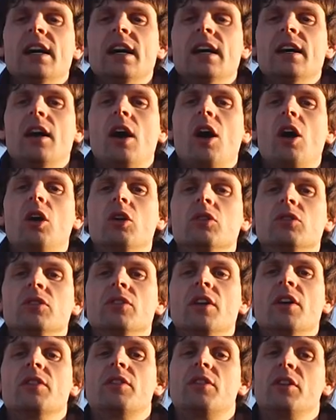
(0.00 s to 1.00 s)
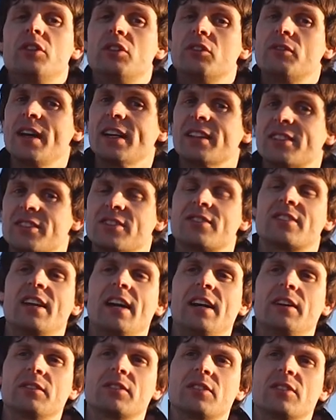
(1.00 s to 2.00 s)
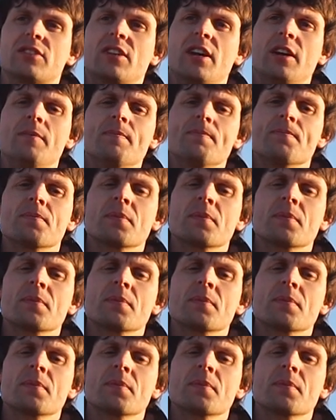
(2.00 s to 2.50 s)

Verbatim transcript: uh, on the Director Scout. So